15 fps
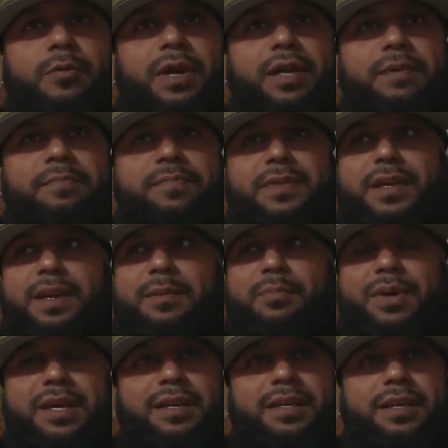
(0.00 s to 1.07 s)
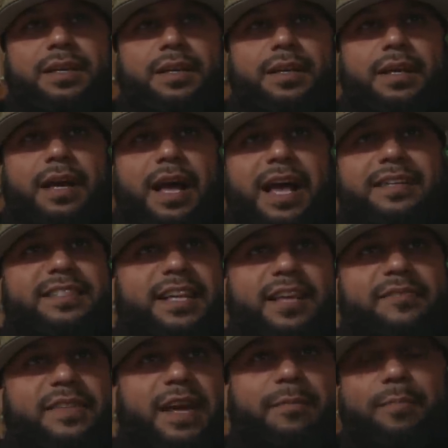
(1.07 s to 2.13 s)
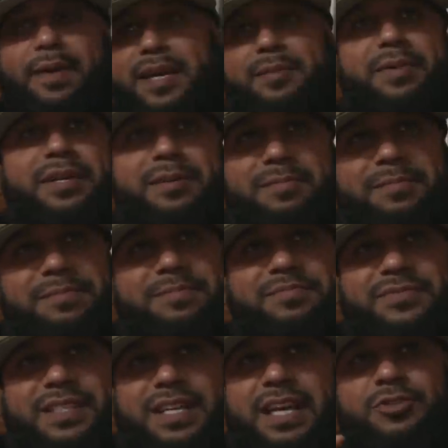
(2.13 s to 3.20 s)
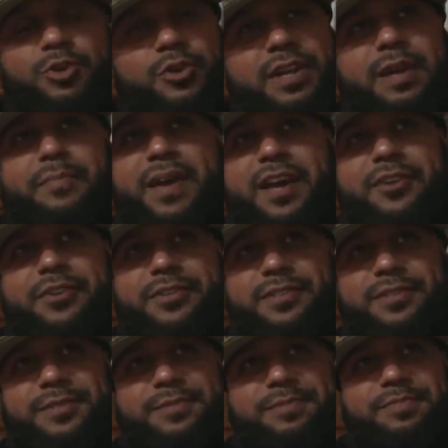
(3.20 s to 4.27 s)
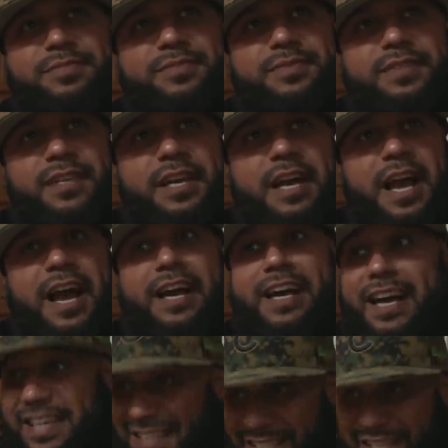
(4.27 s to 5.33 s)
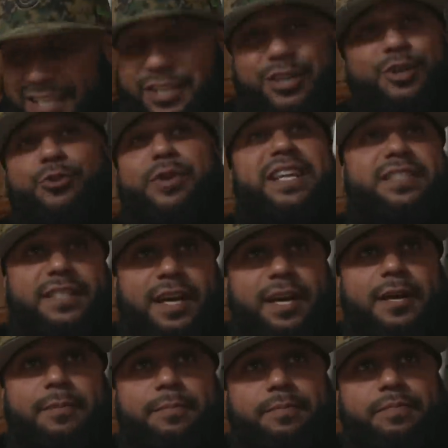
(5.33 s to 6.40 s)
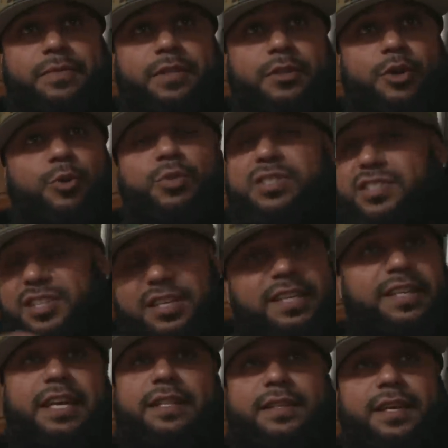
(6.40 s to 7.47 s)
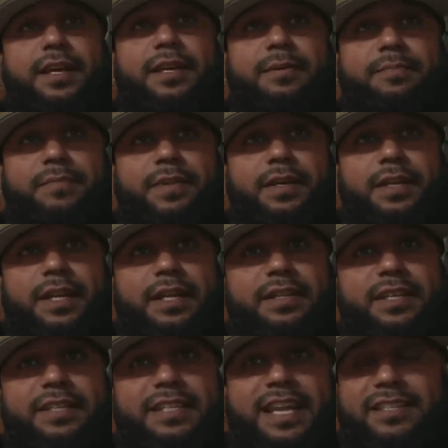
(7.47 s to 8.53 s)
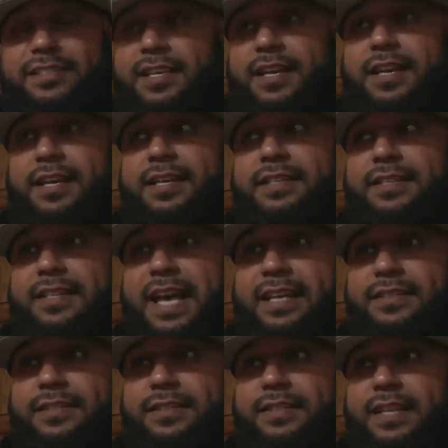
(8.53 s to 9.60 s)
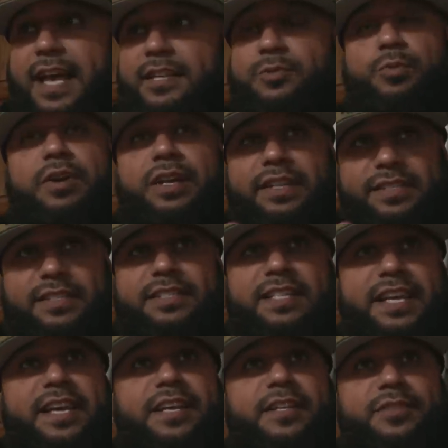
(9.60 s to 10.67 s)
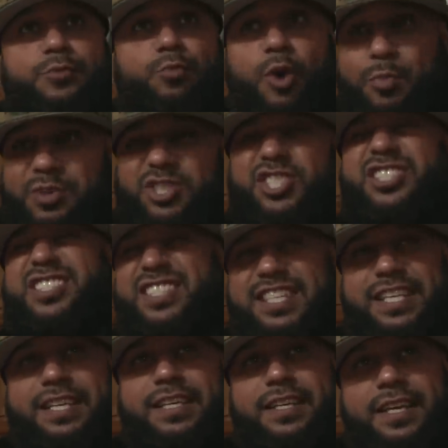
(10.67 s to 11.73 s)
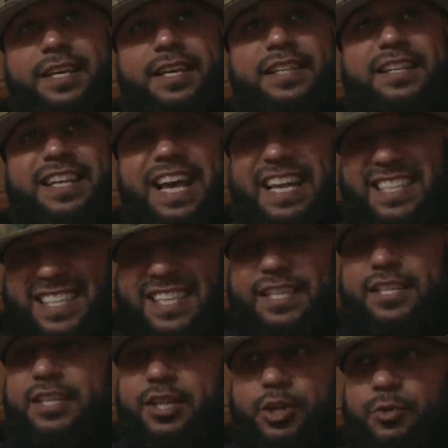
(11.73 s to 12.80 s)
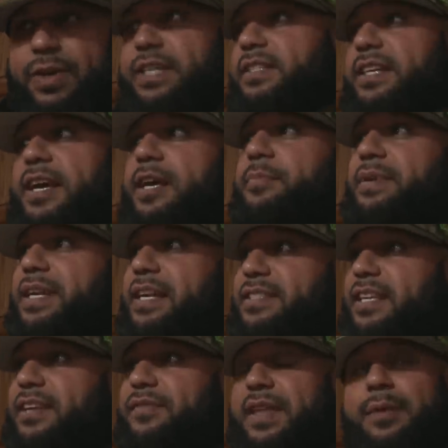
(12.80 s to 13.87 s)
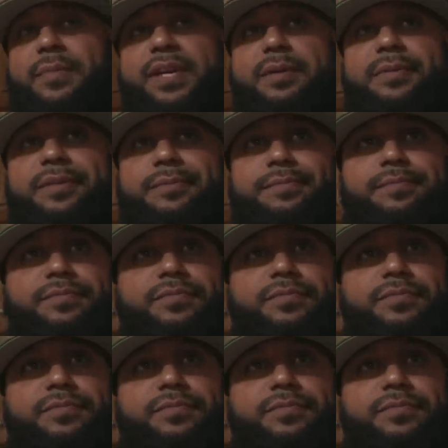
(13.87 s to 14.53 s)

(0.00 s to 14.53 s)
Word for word: all right? But I saved that baby. And that's all that matters. Mm. I got did it in great time. No one's looking at that. And I think that's that's that's where it stands. Romans should see that I did it in great time and I saved that baby.